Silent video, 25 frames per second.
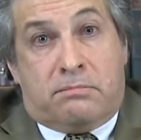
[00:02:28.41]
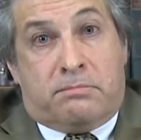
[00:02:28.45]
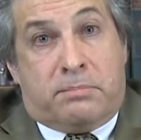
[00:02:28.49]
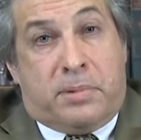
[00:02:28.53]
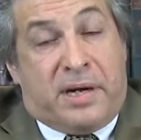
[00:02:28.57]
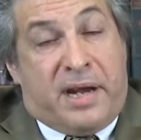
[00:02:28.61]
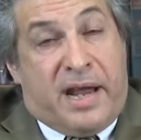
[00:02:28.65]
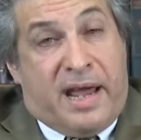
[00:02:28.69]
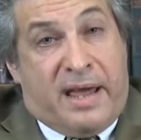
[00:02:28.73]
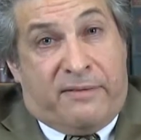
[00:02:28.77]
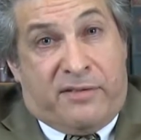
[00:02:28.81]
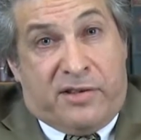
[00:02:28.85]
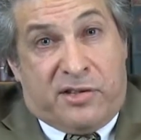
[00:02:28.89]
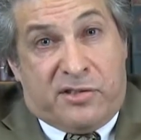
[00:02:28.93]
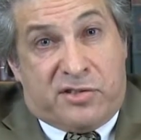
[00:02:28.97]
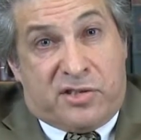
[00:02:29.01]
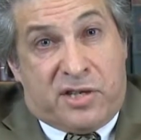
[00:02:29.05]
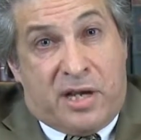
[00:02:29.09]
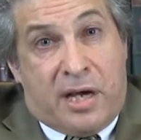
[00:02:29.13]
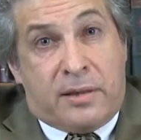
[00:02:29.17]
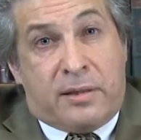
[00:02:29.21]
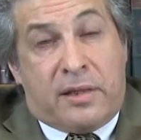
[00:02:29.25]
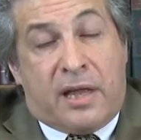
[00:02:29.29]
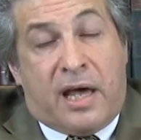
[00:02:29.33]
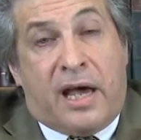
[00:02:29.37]
But having
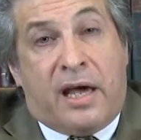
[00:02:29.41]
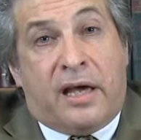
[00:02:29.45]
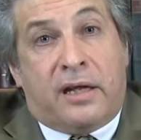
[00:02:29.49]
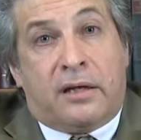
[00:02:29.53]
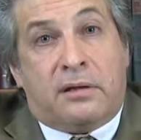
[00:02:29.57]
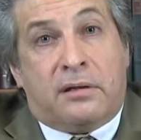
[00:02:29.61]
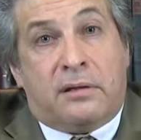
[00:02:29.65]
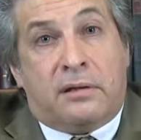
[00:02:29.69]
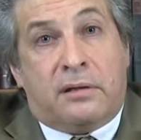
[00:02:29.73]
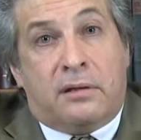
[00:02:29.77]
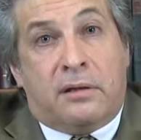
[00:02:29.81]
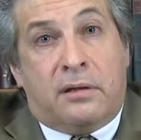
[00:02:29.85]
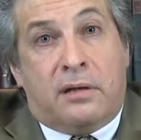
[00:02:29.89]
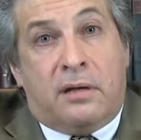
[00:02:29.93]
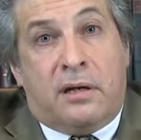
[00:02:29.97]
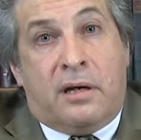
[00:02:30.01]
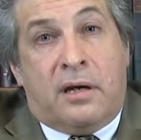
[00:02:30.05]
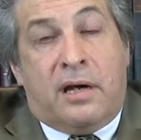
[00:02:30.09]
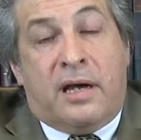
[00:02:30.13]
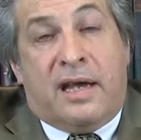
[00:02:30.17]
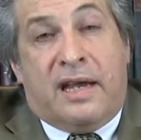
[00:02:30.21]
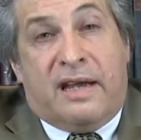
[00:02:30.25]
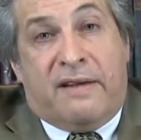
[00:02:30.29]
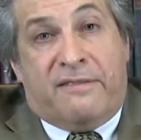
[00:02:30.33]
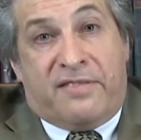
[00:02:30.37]
said that,
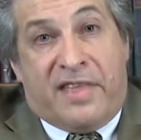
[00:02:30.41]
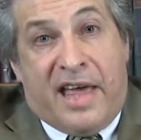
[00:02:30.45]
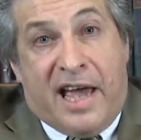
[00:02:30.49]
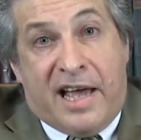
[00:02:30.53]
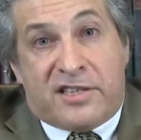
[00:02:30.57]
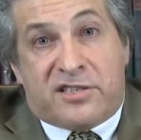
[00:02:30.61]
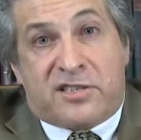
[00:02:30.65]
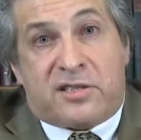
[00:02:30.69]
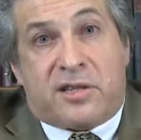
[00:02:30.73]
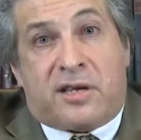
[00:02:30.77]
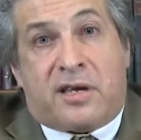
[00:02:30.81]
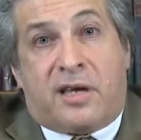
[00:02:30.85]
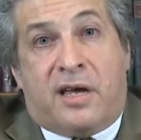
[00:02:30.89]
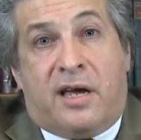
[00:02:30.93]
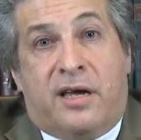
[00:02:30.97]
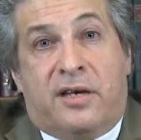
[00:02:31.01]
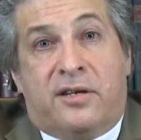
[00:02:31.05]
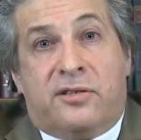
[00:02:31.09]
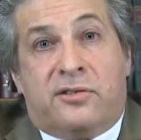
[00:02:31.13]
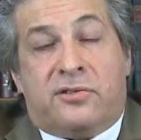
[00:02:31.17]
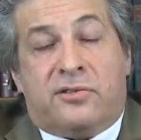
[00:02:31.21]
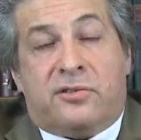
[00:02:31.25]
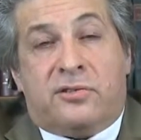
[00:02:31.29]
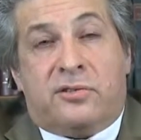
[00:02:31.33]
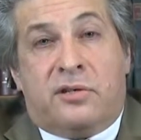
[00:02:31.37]
if that's the
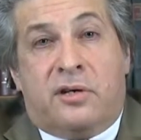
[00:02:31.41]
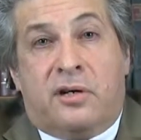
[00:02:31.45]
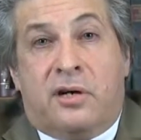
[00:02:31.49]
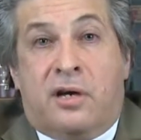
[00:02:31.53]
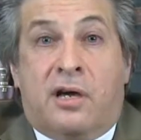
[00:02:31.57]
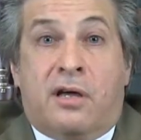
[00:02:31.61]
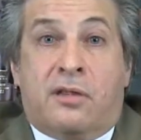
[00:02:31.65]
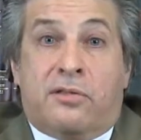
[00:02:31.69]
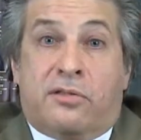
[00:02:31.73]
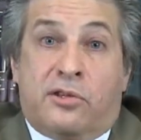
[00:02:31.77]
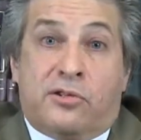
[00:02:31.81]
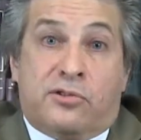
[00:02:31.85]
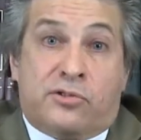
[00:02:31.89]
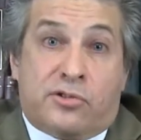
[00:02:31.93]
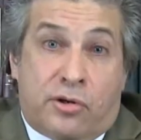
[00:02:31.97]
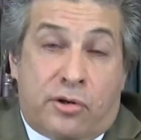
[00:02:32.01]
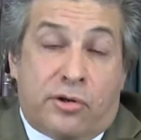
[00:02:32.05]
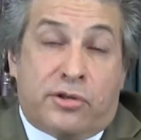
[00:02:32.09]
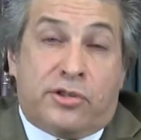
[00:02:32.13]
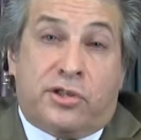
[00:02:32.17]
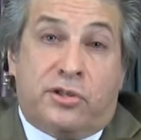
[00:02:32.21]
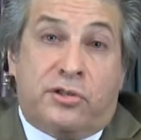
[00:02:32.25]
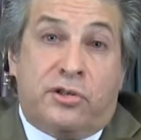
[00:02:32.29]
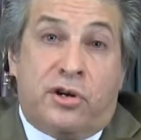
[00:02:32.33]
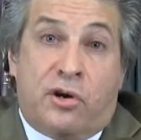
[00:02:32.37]
case, the
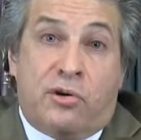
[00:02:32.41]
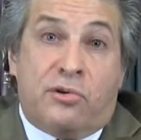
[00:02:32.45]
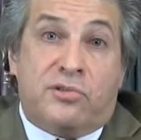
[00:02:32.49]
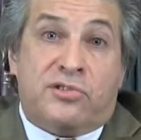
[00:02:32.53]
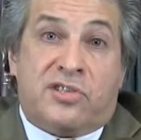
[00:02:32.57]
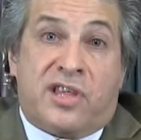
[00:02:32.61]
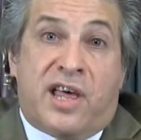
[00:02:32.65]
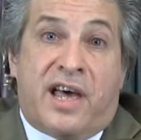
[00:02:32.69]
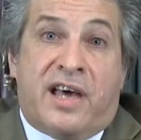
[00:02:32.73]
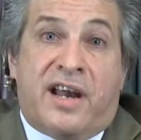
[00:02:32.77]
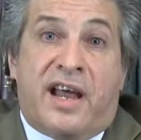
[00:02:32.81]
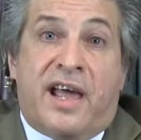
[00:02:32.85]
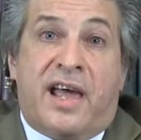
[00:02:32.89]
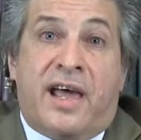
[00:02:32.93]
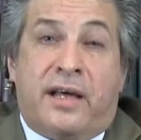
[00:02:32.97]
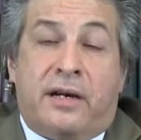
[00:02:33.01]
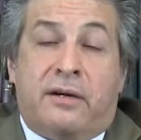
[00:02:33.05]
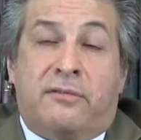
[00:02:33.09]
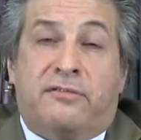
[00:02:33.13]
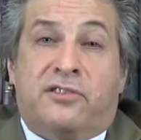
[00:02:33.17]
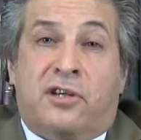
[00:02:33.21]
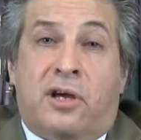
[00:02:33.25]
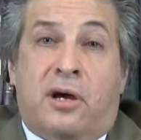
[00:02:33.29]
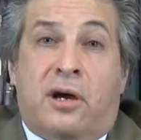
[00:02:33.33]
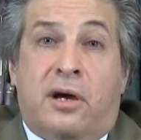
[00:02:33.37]
surgeon knows that ahead
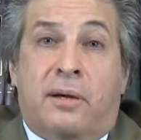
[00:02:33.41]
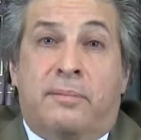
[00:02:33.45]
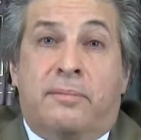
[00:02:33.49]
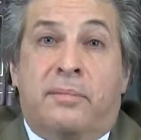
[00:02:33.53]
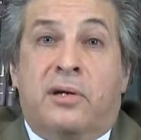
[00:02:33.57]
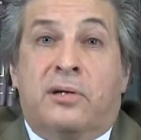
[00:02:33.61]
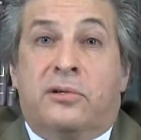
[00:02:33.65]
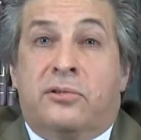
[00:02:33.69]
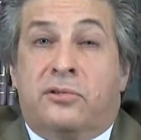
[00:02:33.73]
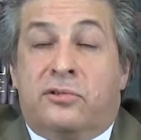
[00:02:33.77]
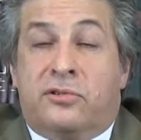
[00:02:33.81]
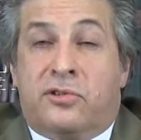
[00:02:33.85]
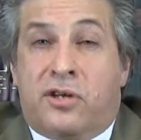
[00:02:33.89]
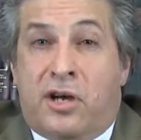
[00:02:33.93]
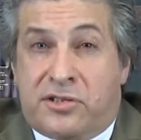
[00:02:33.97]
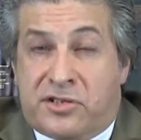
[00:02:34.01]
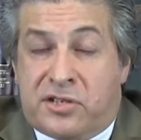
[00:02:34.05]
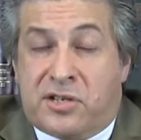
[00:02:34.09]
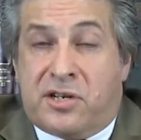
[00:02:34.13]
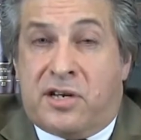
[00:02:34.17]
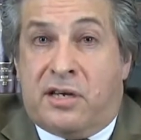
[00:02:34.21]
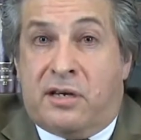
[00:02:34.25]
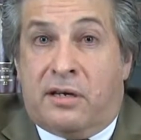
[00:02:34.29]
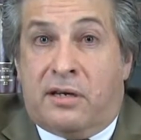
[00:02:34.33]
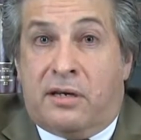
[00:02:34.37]
of time,
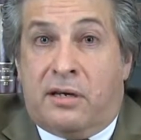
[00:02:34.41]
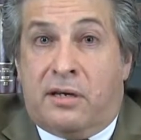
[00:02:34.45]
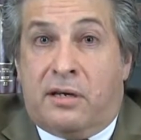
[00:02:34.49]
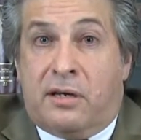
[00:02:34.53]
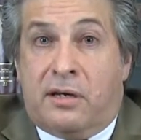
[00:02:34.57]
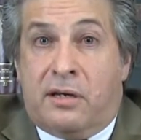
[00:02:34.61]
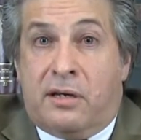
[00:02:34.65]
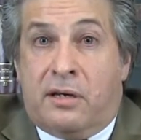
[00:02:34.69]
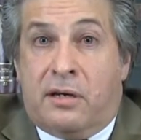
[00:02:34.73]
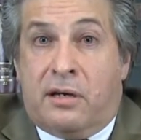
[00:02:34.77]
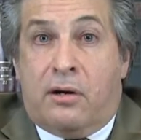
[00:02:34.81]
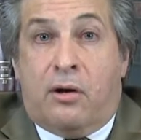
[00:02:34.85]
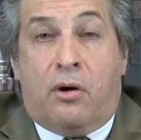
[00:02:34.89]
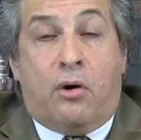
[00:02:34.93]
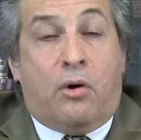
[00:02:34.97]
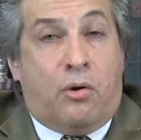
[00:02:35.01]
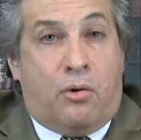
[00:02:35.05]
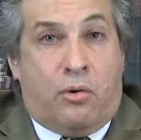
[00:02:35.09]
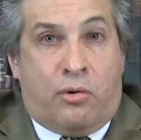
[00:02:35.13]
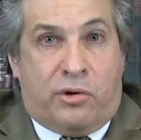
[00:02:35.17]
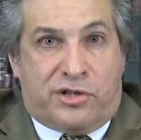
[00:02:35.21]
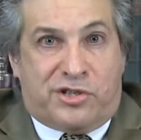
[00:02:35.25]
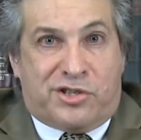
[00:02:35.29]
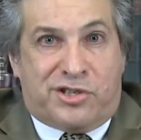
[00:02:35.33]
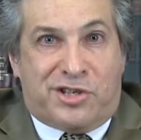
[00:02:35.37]
doesn't he?
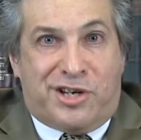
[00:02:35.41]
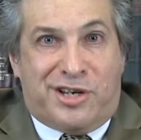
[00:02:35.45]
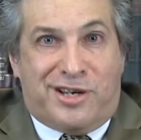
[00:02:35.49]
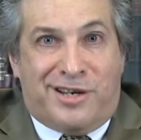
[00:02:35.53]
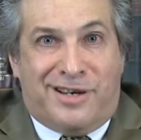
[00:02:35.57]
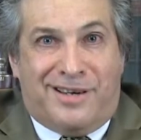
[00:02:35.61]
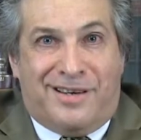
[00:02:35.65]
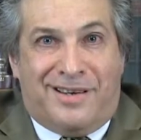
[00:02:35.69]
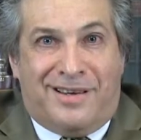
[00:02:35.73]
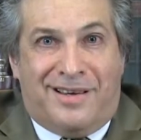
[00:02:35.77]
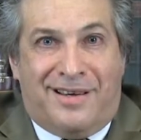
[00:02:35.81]
Or she.